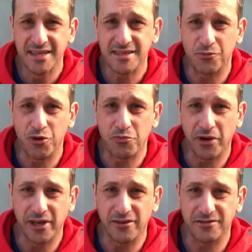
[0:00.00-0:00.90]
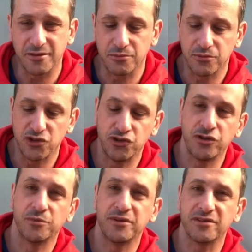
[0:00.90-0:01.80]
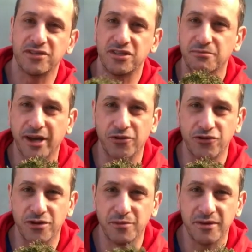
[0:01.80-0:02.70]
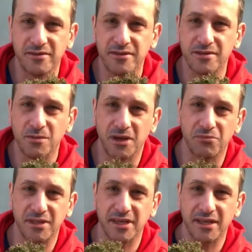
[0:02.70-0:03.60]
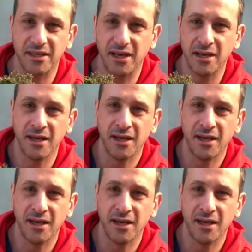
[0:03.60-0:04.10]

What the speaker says: some repotting of some junipers and Shimpaku junipers, this one in particular.